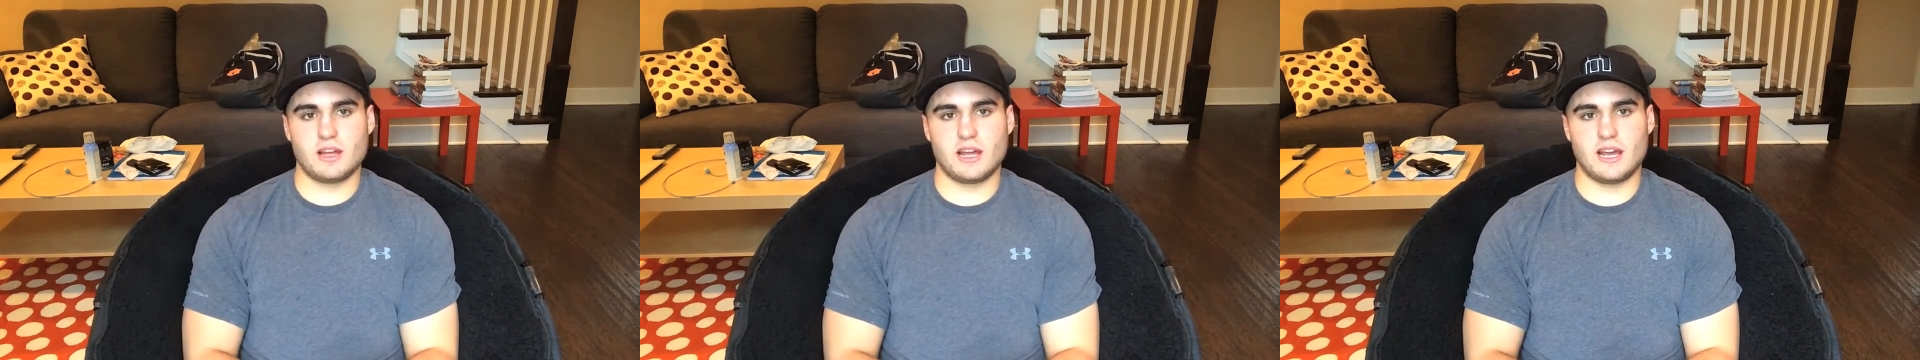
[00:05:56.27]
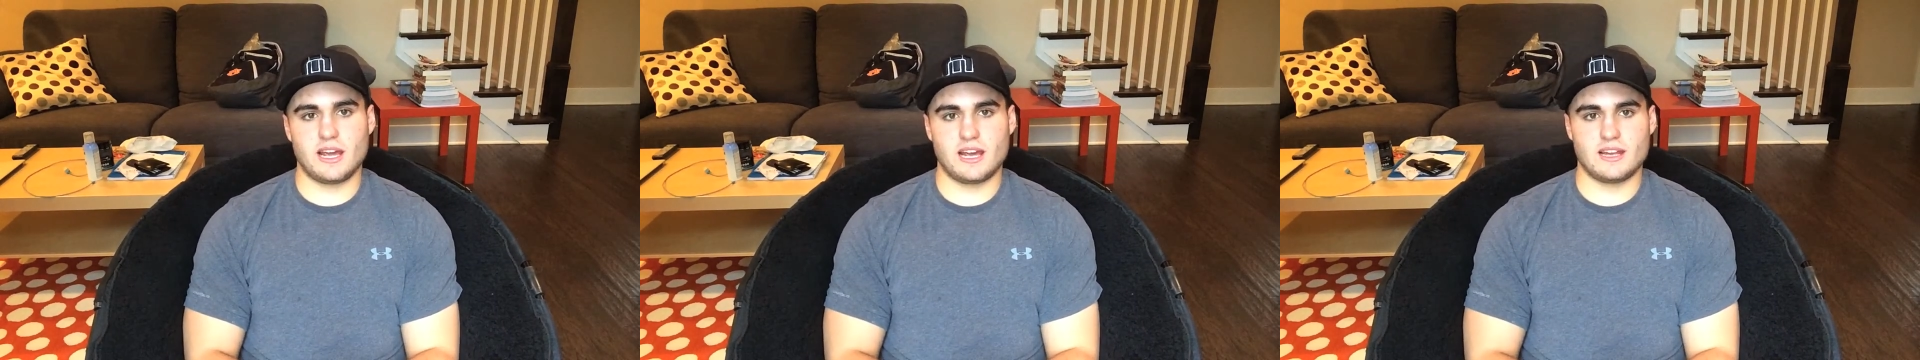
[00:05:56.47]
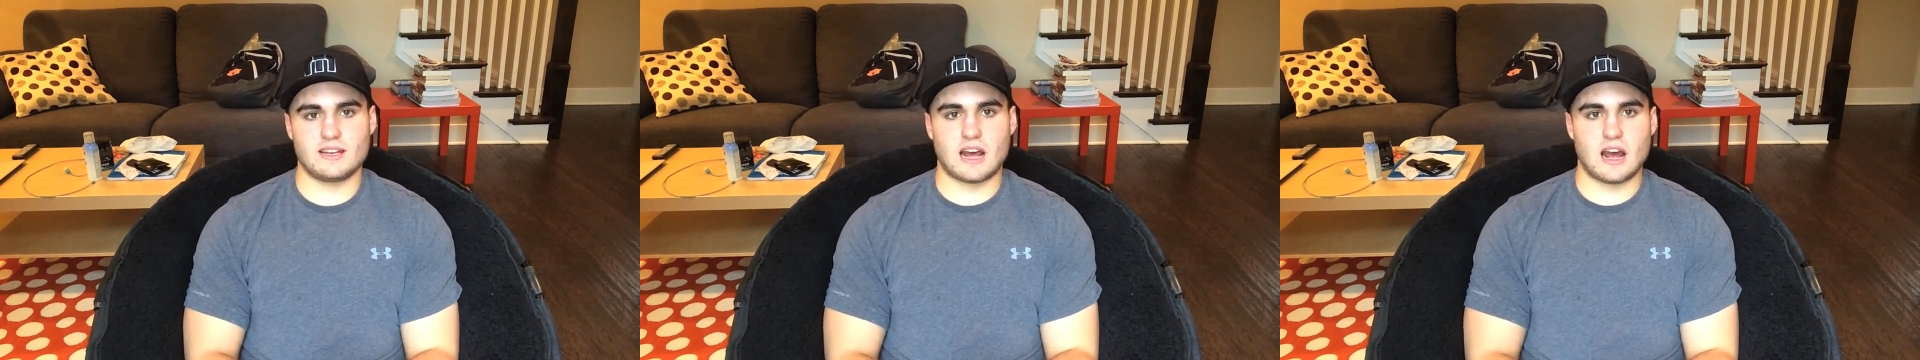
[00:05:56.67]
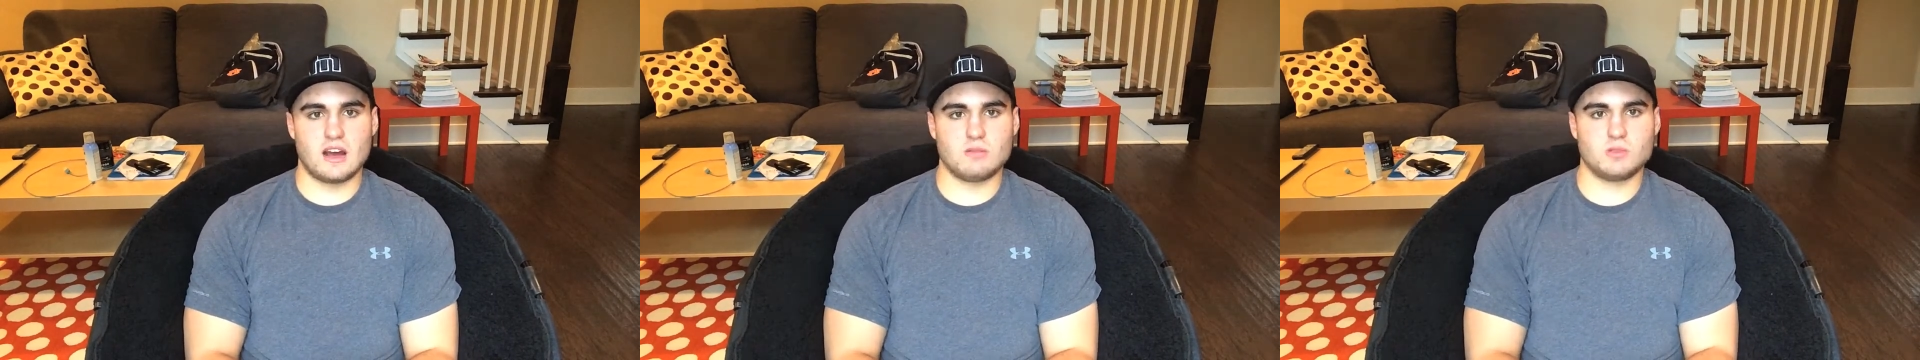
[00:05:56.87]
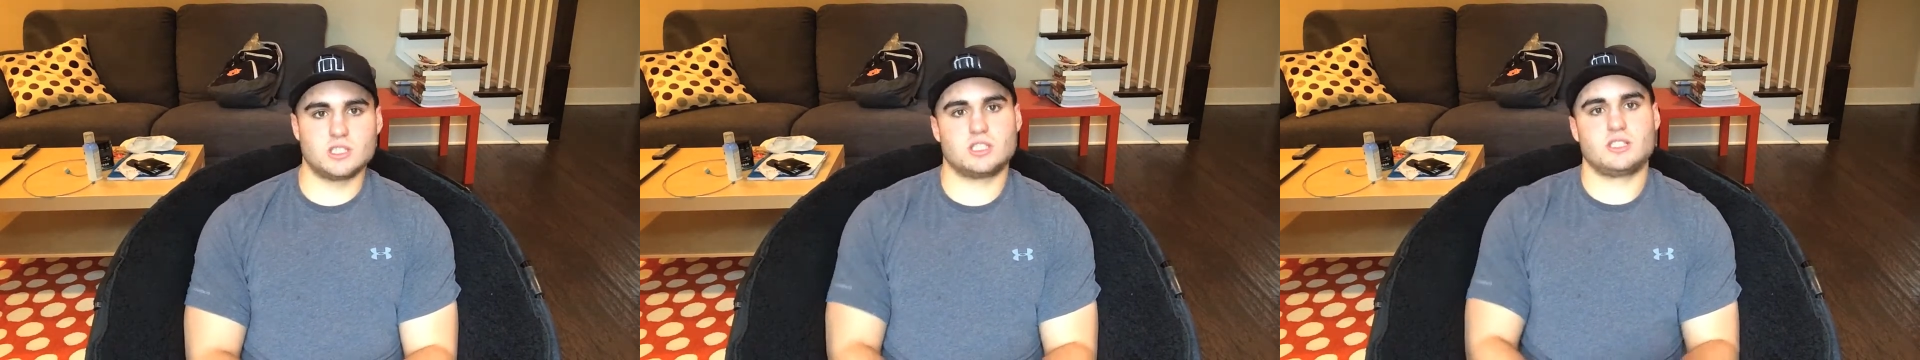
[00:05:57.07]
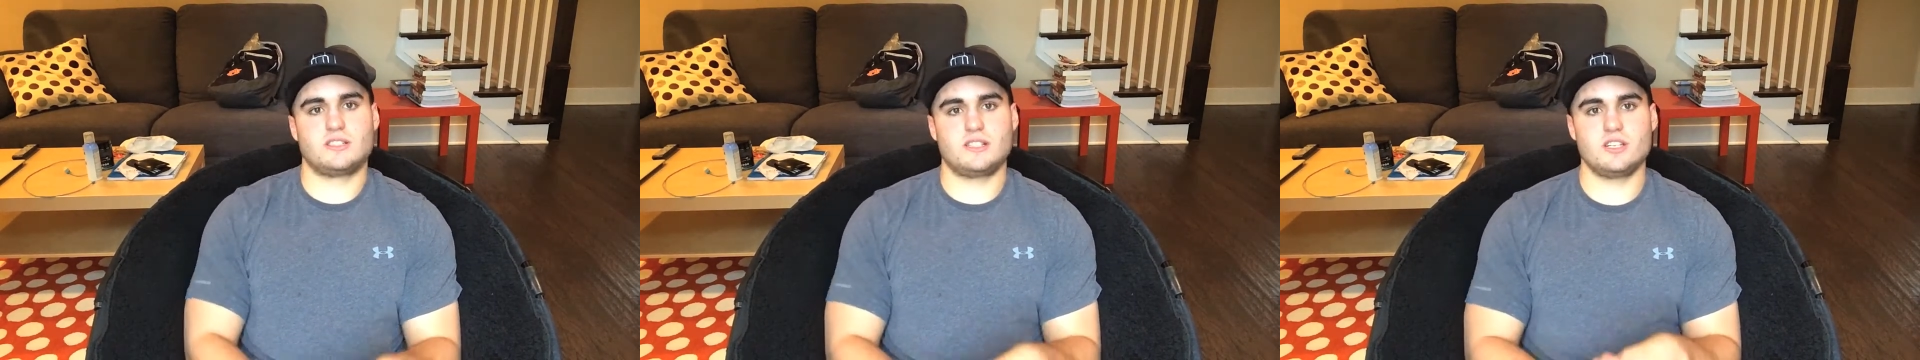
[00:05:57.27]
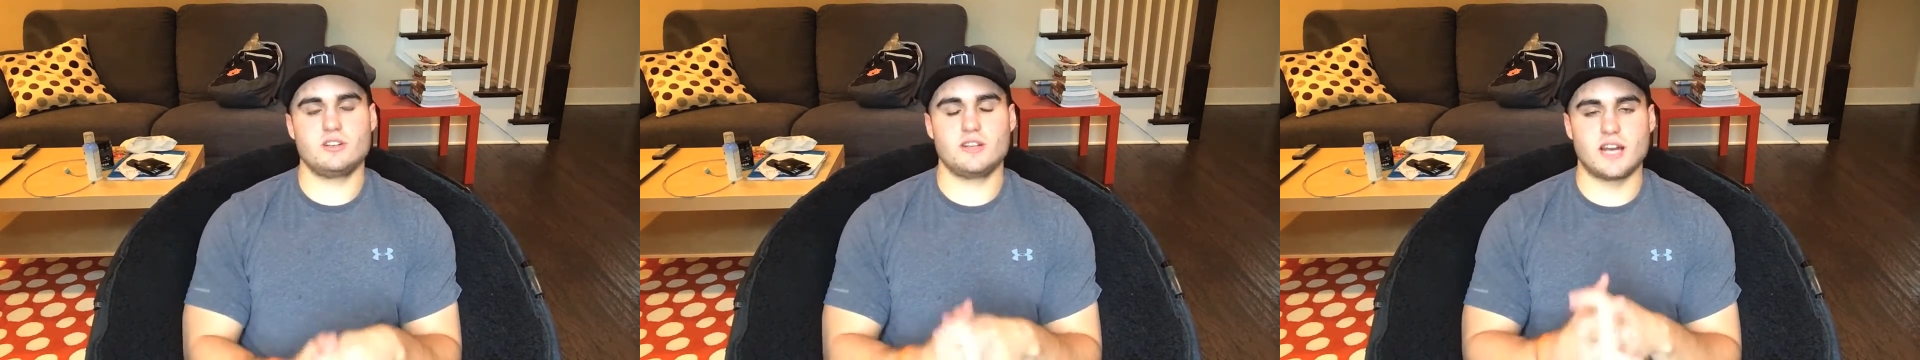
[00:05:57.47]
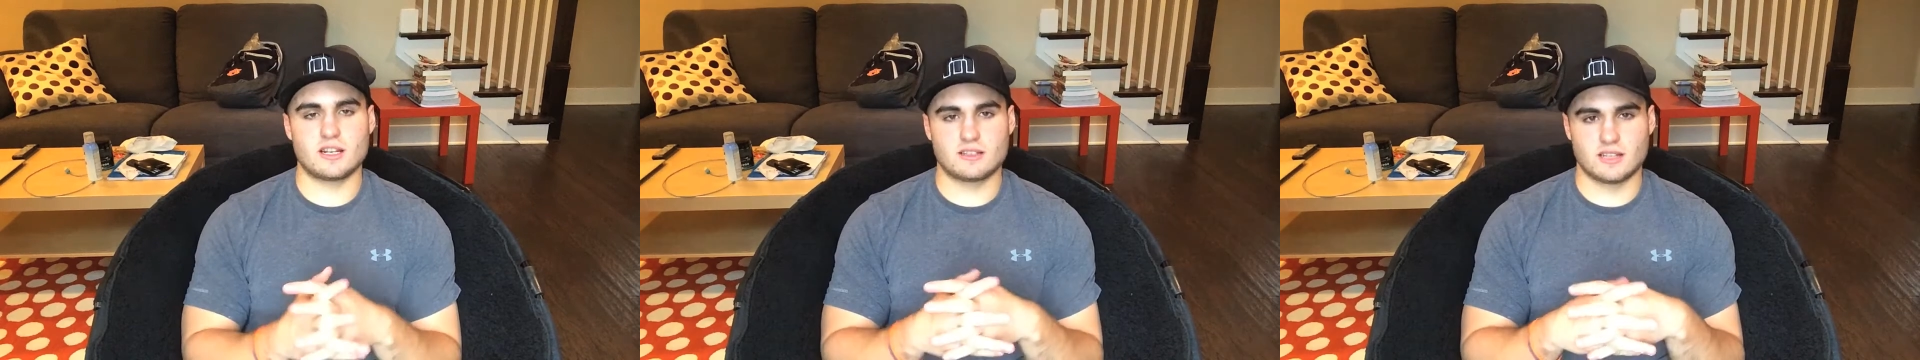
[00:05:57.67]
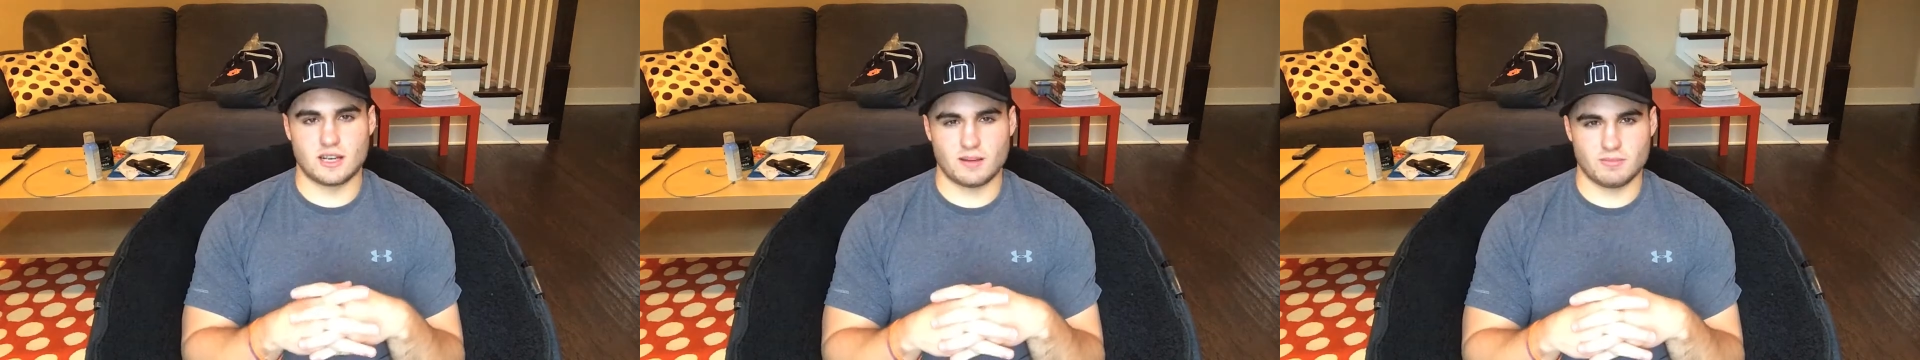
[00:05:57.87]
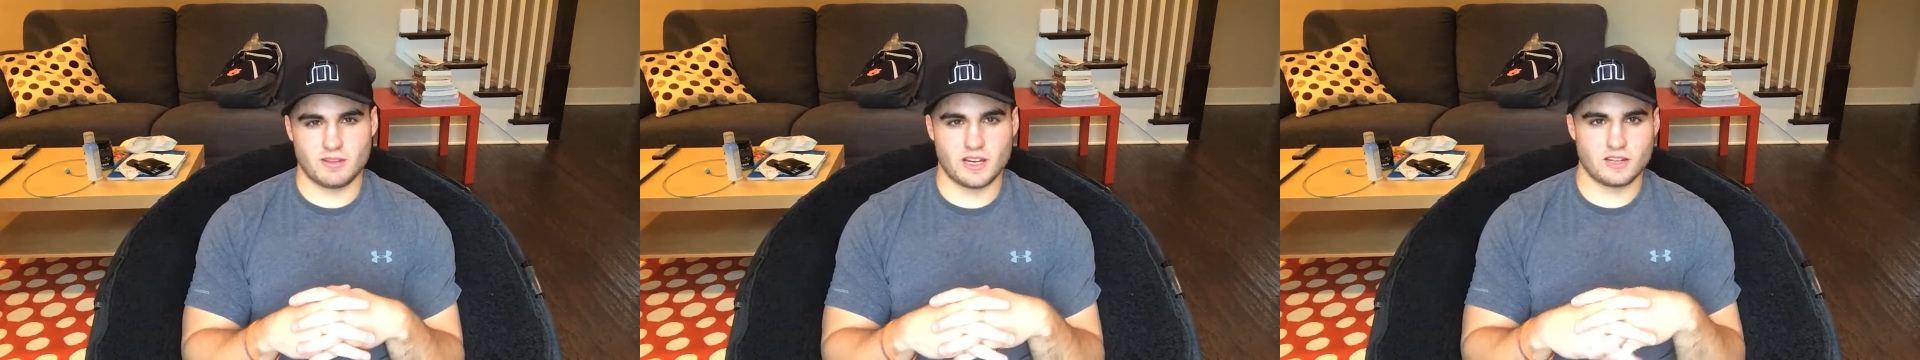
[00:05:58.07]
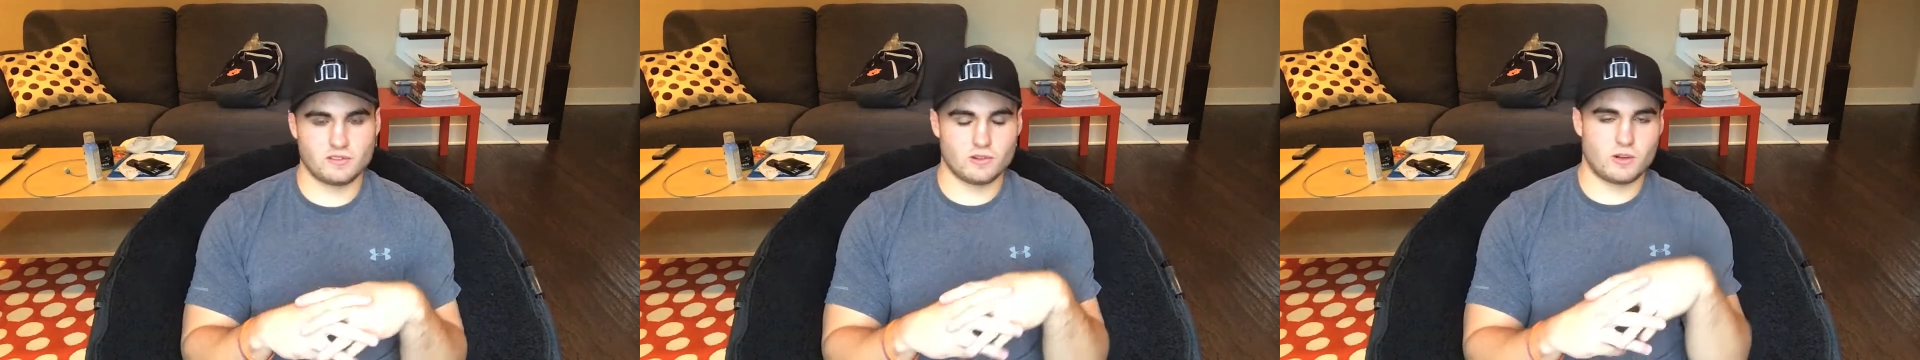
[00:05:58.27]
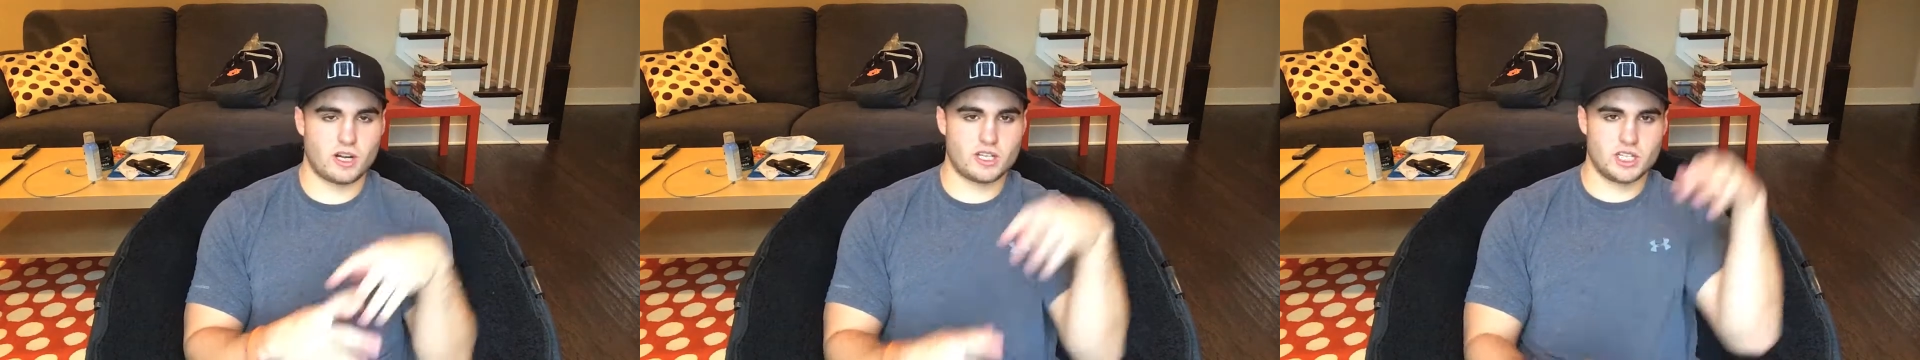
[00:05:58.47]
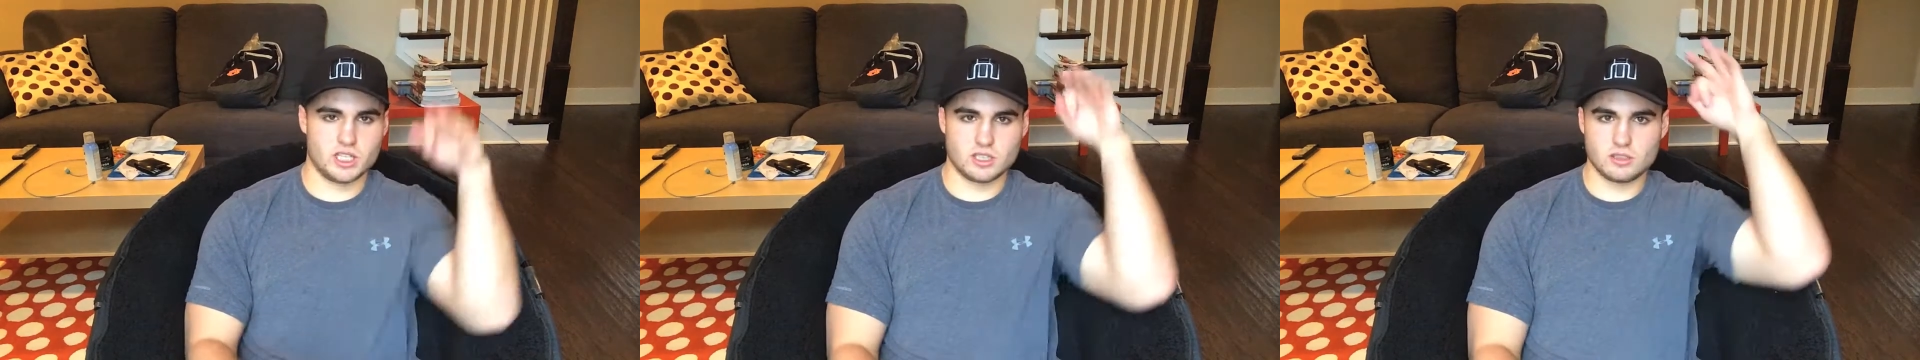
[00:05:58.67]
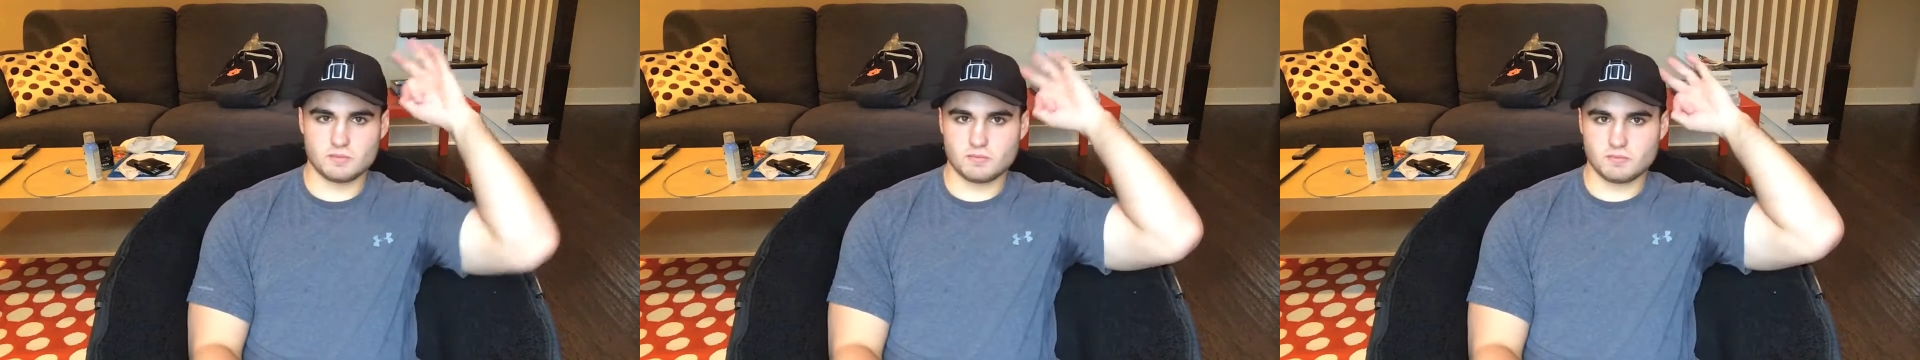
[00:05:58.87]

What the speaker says: and I will see you next time. Thanks for watching.